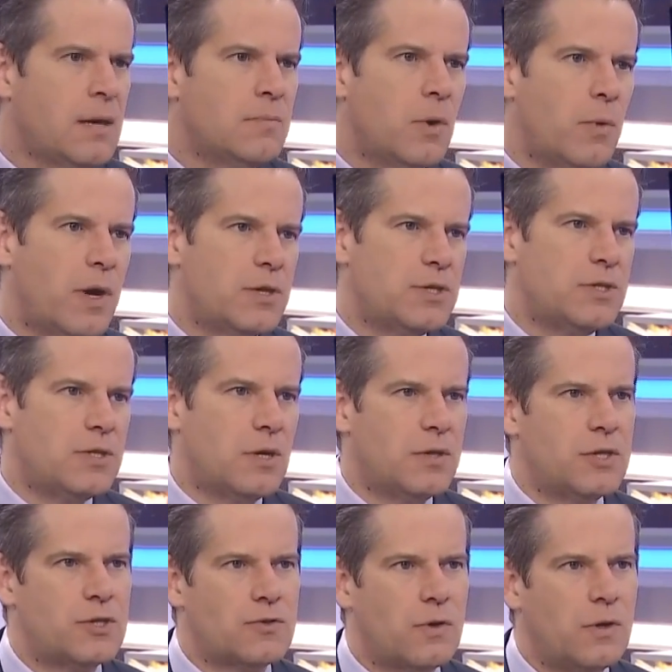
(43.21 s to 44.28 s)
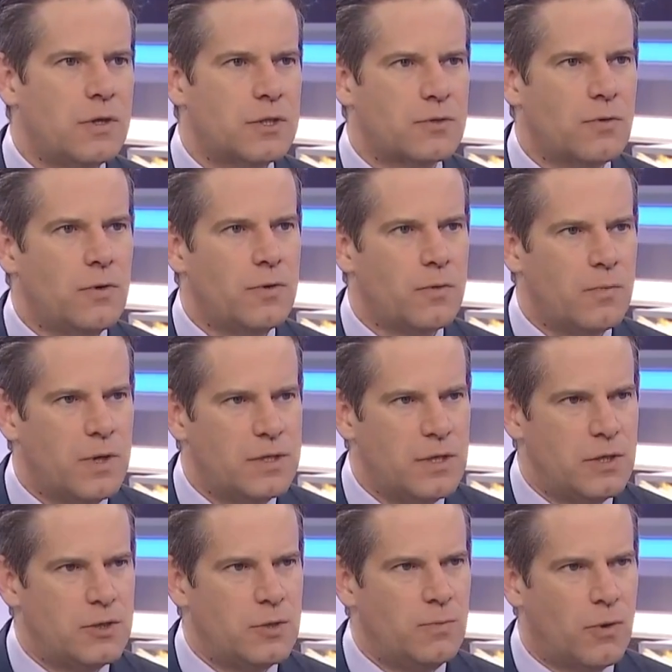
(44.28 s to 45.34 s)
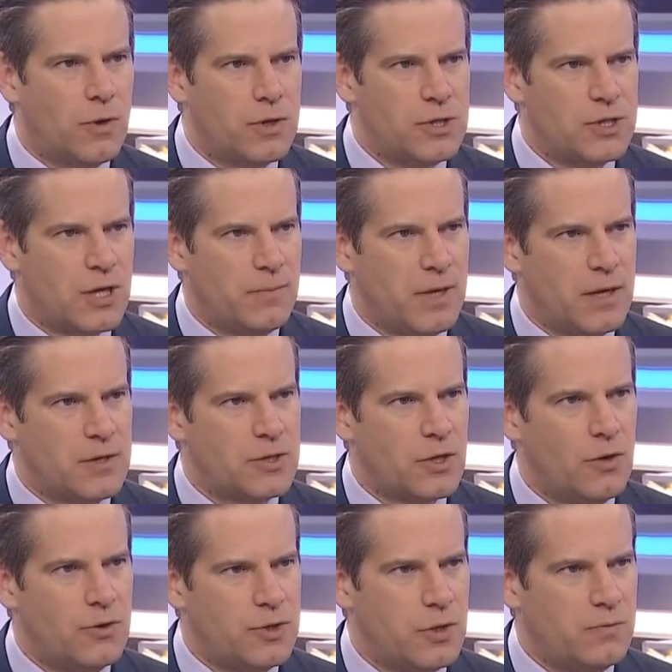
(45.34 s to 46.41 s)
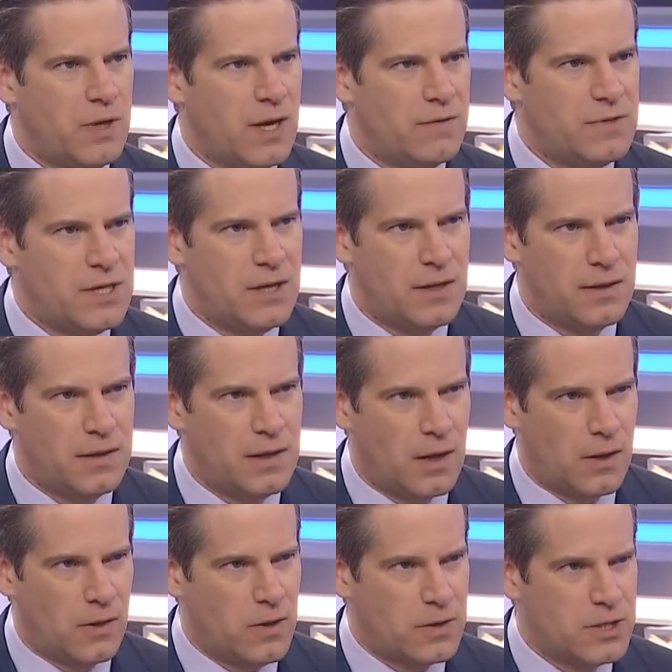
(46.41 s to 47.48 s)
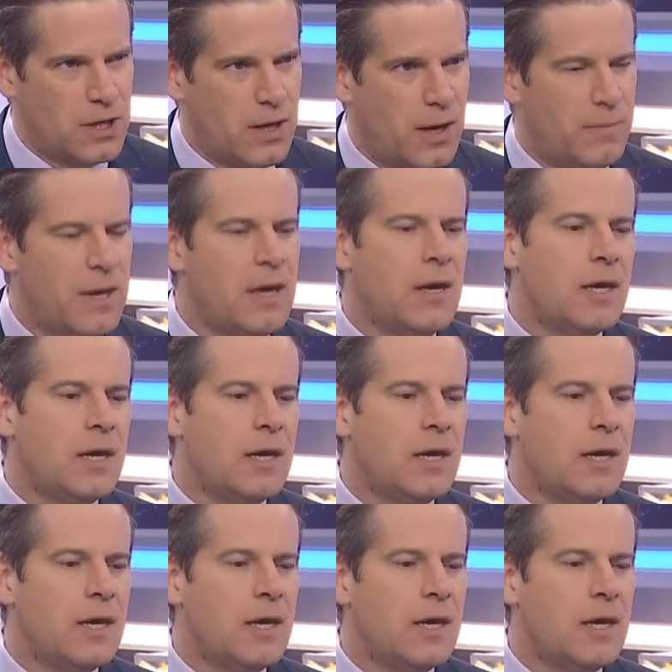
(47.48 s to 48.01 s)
but we actually saw the strongest growth in residential mortgages coming out of Scotia that we have seen in a long time.